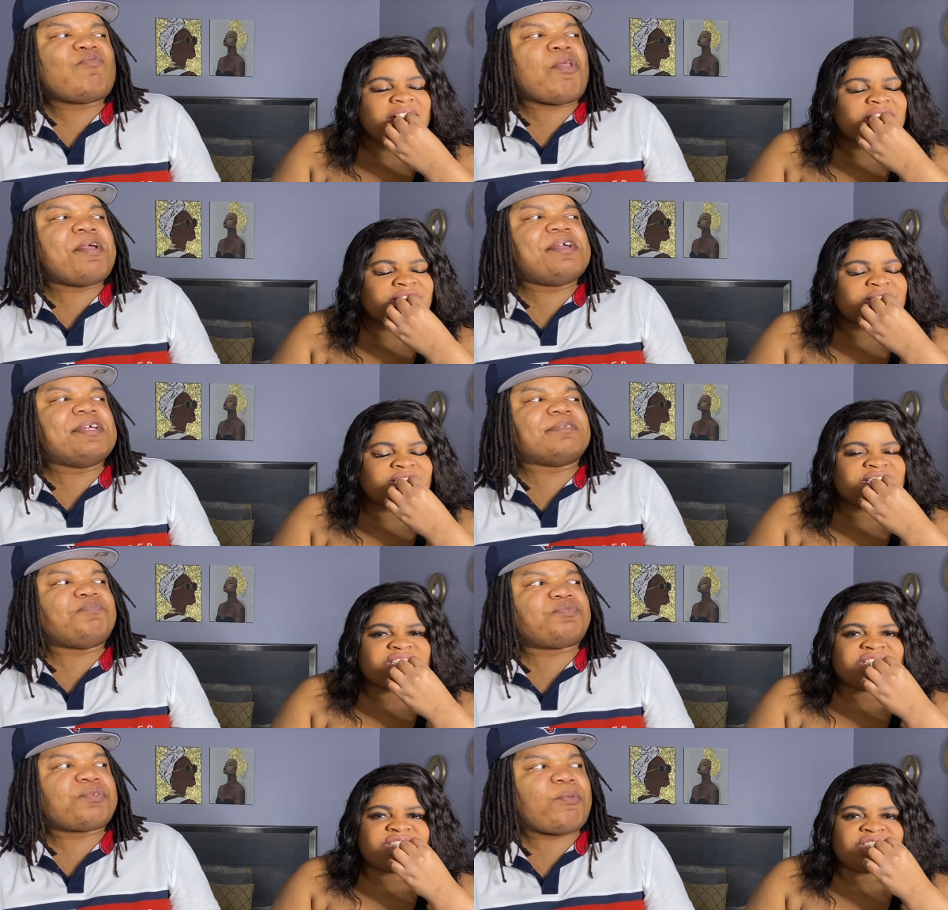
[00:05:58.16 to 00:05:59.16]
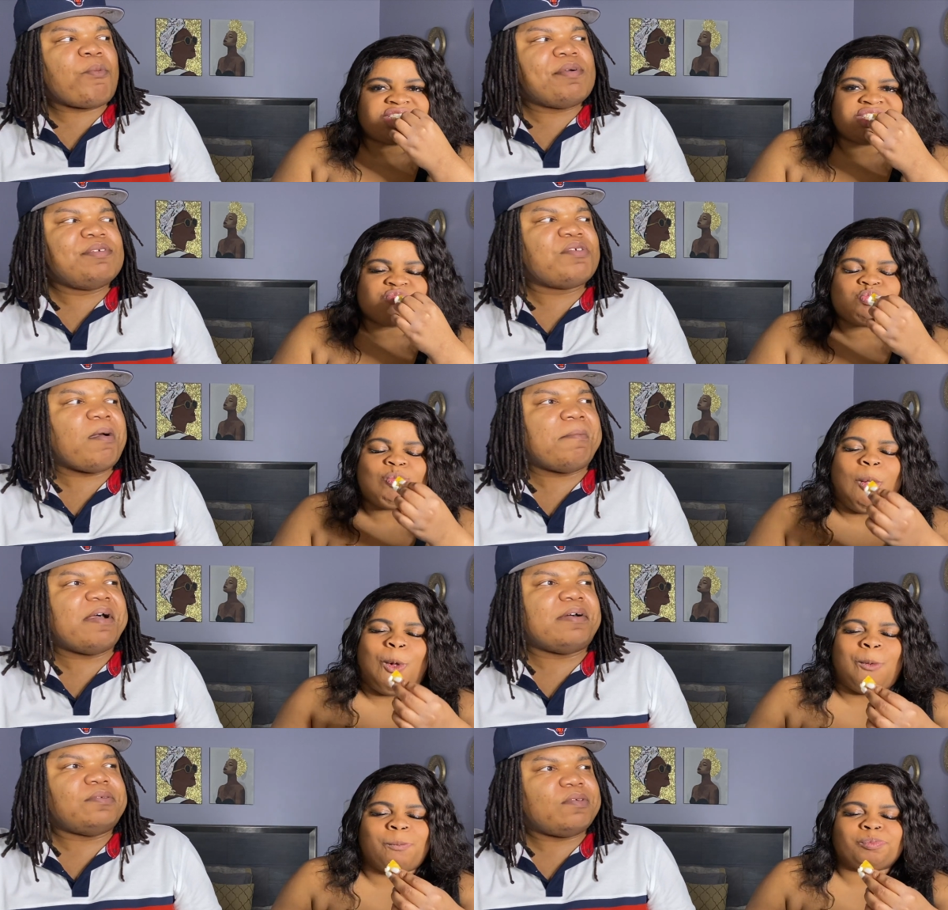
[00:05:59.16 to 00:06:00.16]
Speaker 1: Look. What you talking
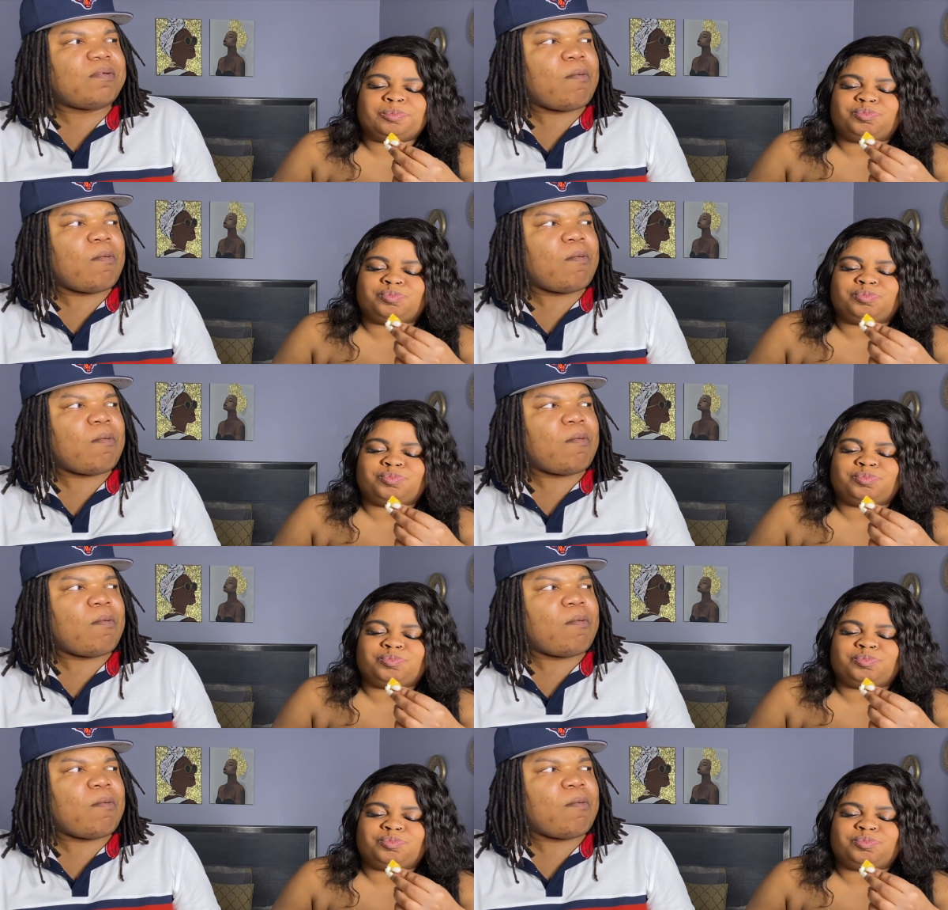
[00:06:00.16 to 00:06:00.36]
about?